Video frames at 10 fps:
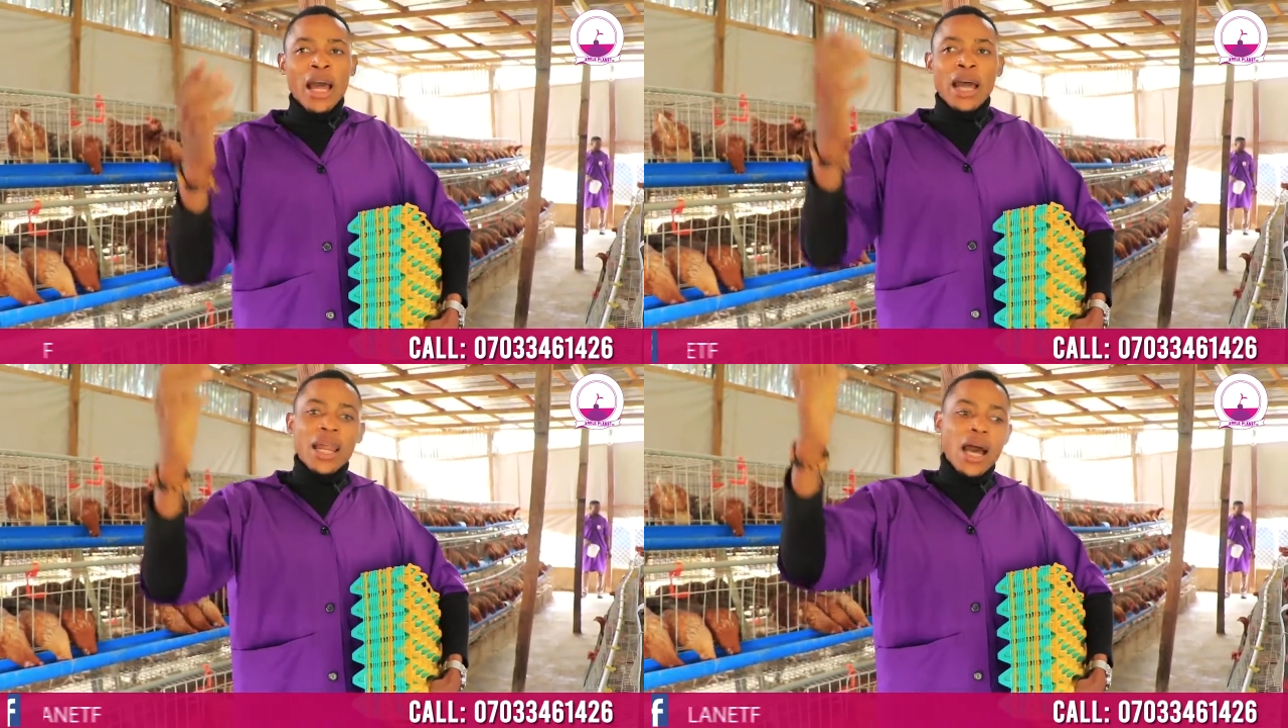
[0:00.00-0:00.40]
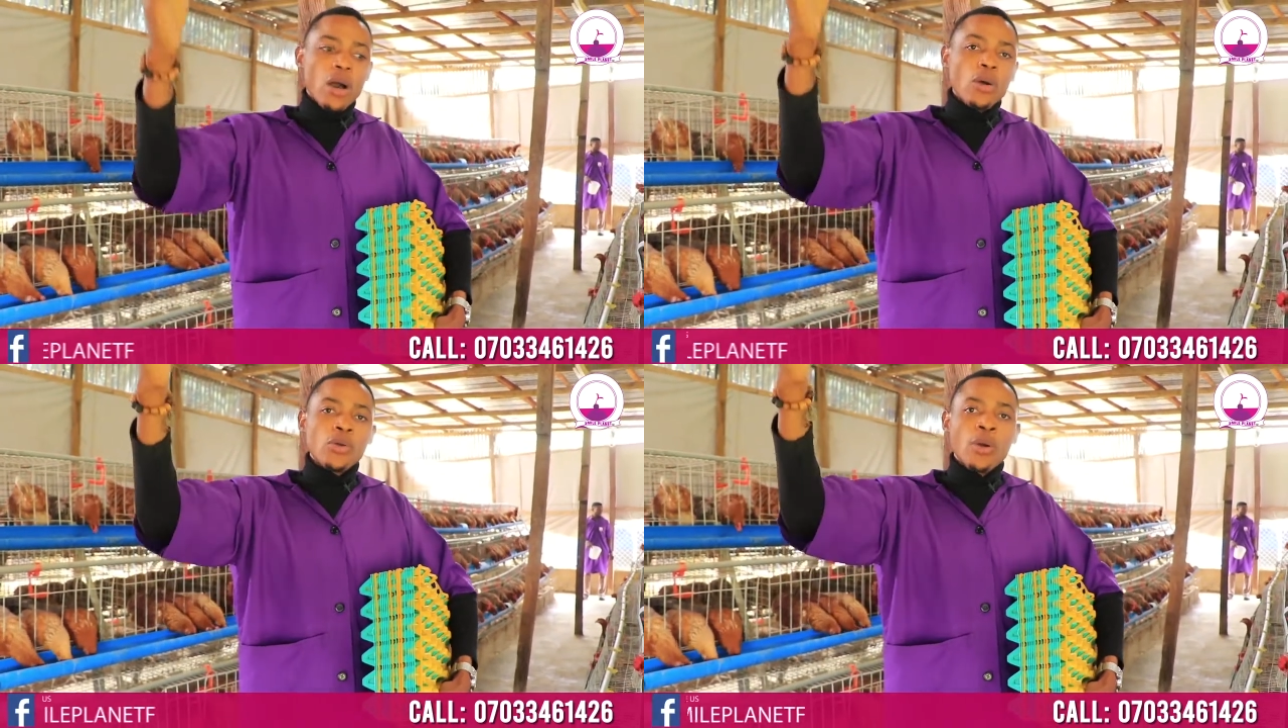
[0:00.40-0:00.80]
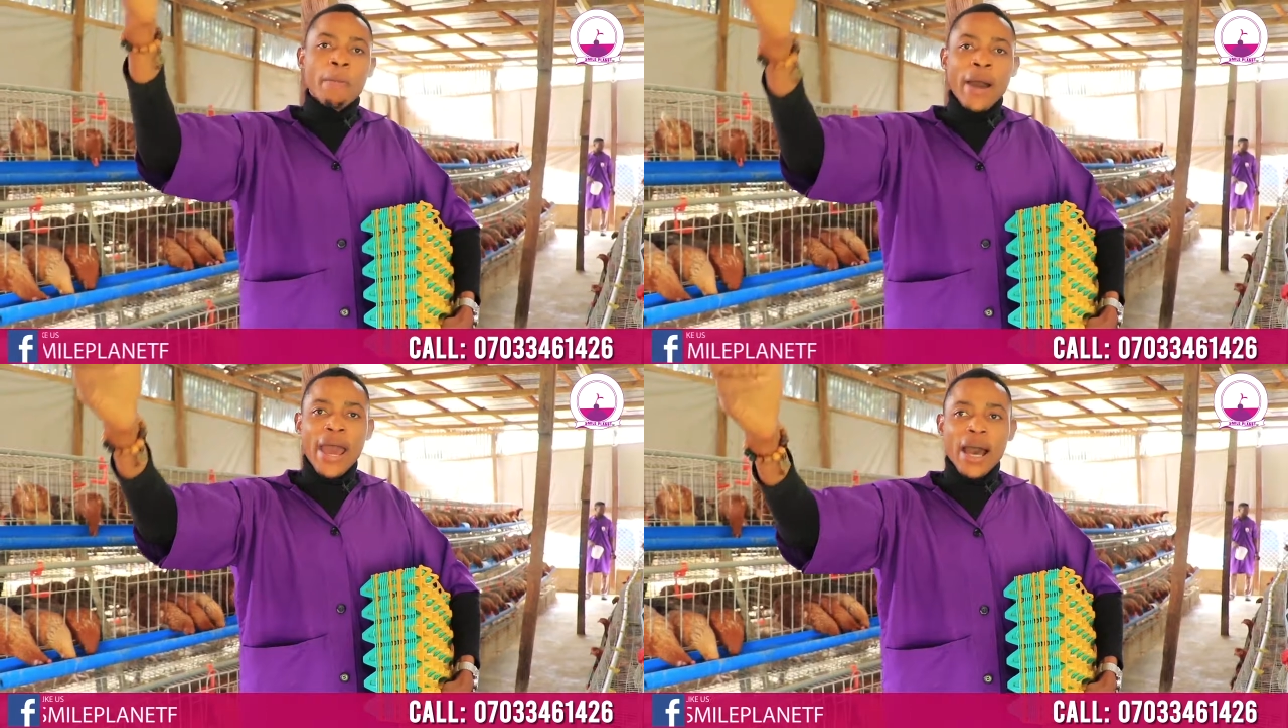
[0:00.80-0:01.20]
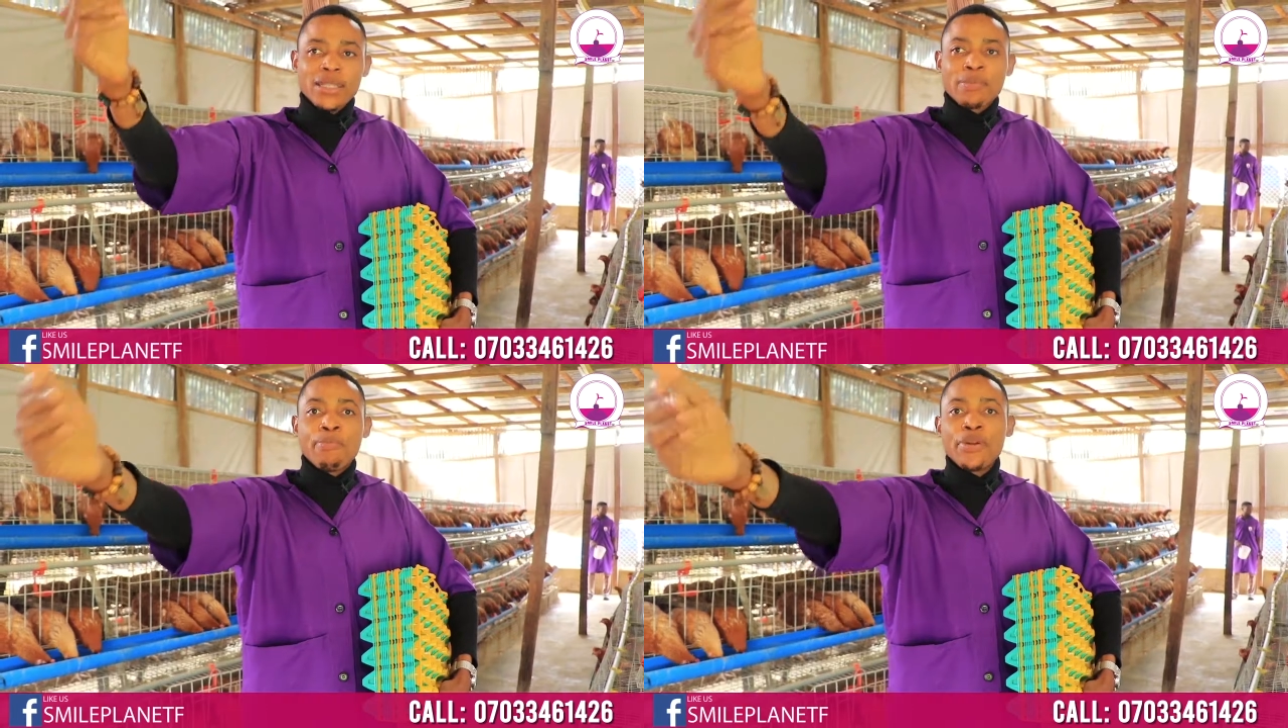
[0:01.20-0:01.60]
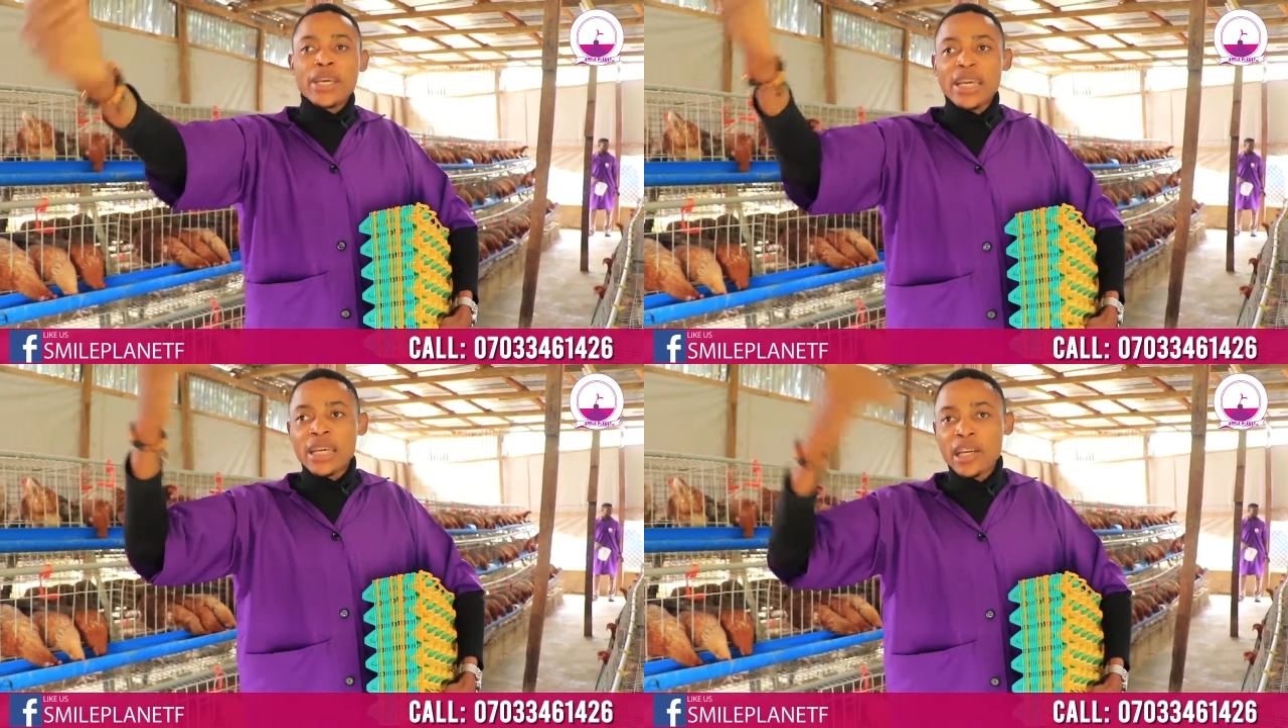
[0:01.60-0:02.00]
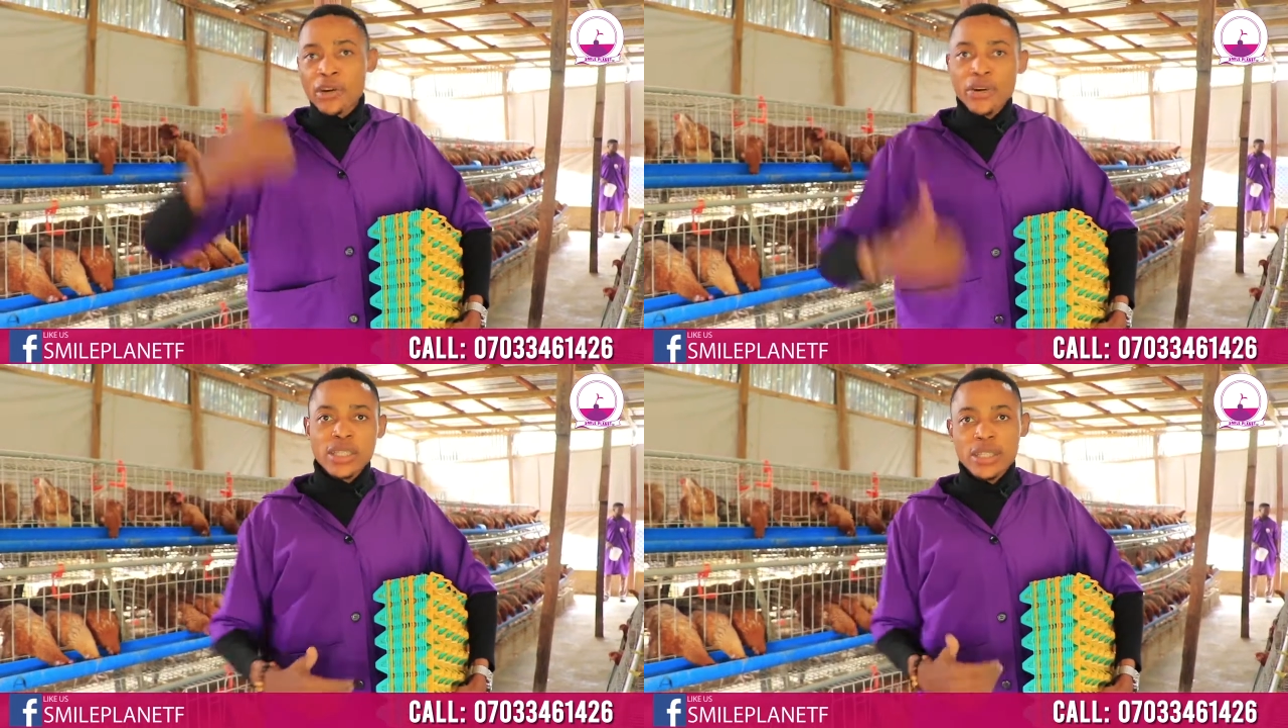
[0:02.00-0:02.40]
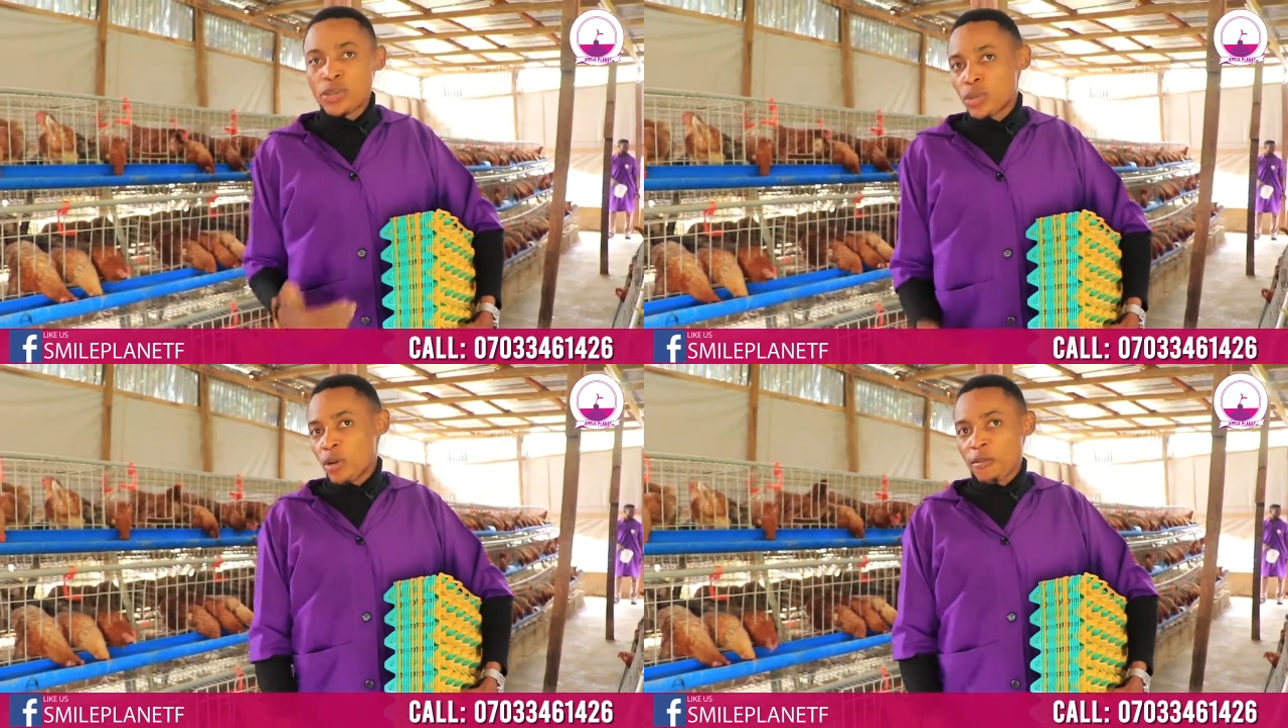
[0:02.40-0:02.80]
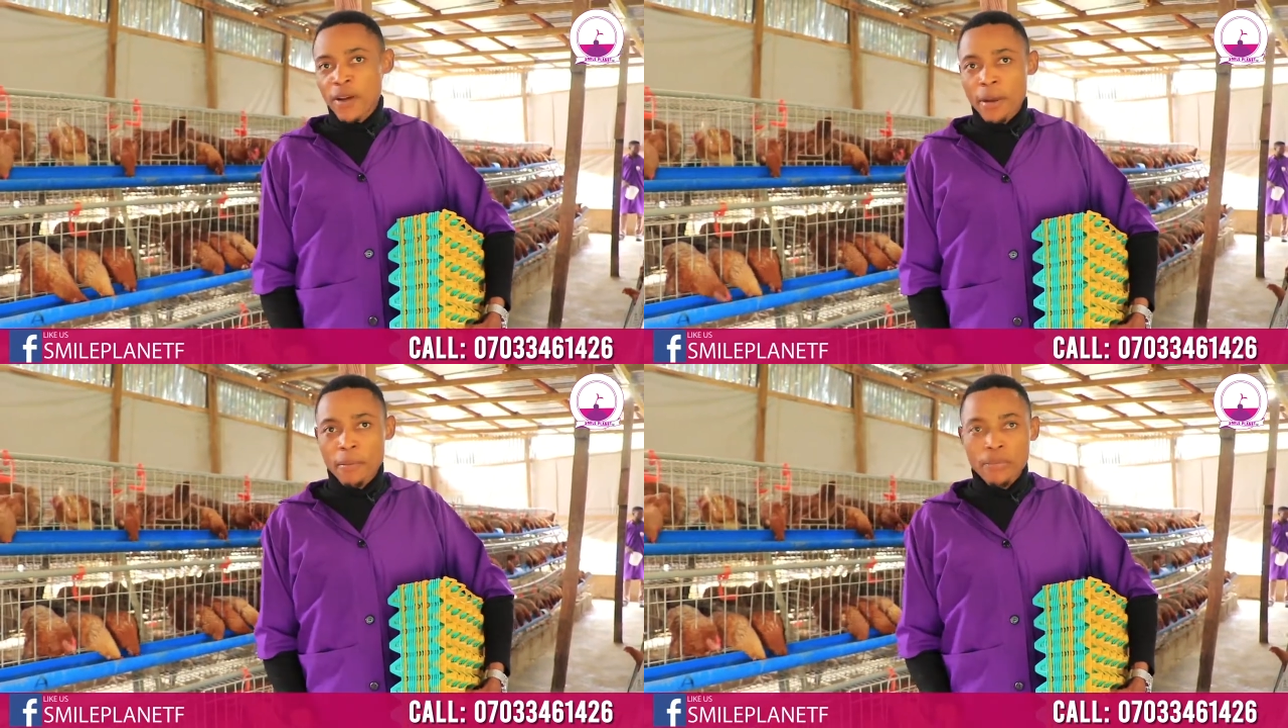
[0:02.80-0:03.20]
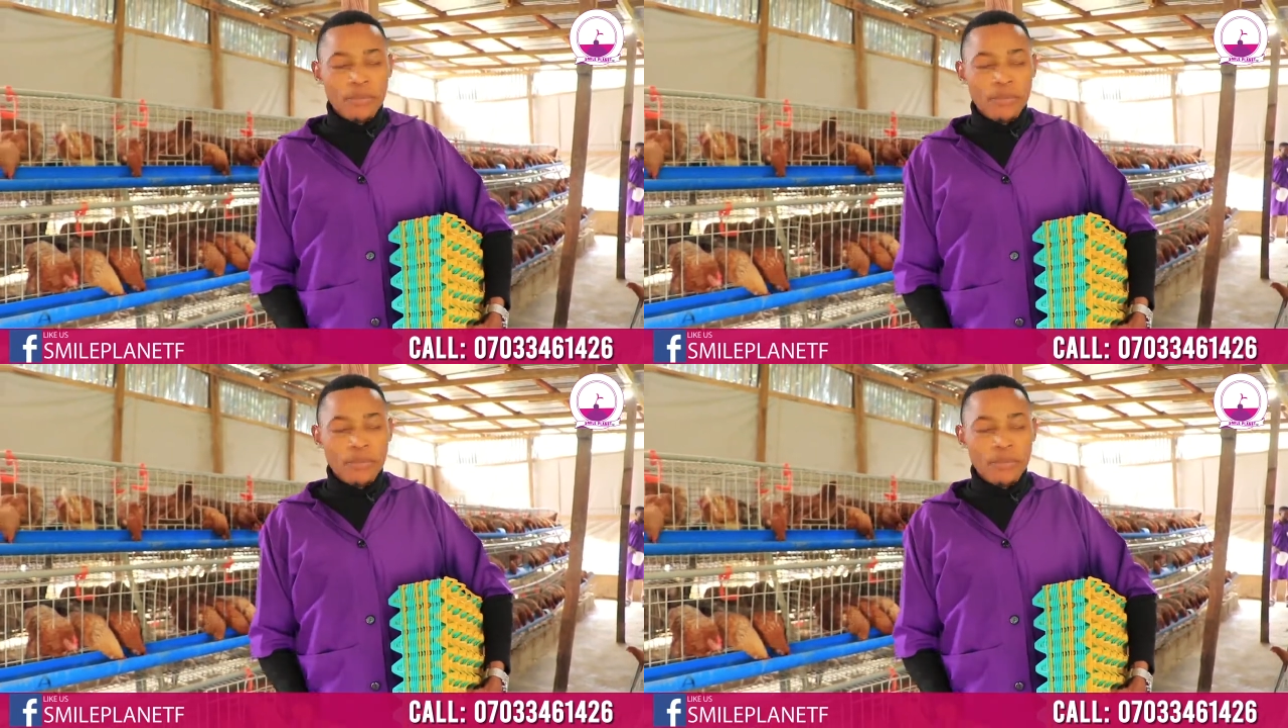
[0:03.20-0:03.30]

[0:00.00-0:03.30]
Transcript: allow your buyers bring in crates into your farm.